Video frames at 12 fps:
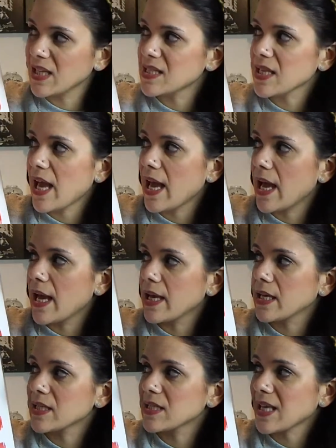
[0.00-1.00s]
It's
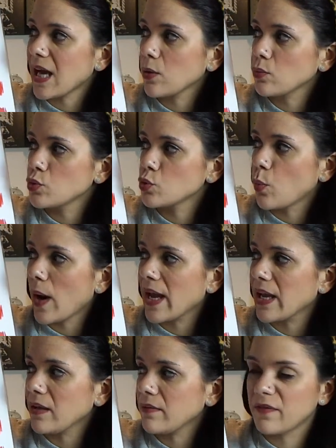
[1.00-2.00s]
a sound
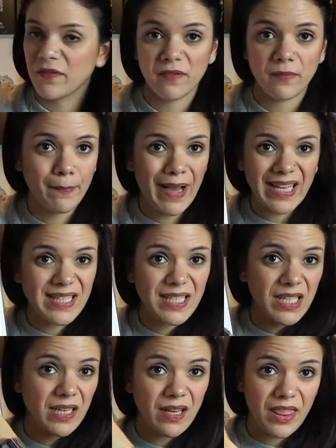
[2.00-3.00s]
wave
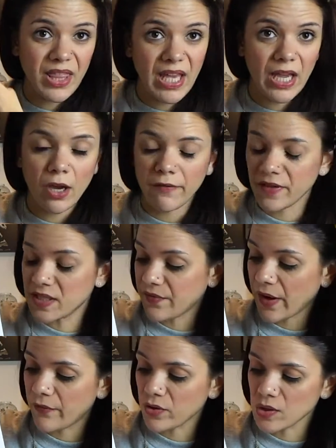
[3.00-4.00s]
pattern thing of his
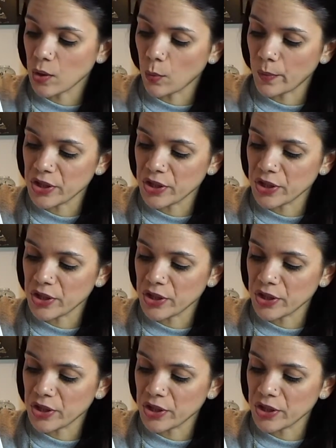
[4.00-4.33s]
favourite song,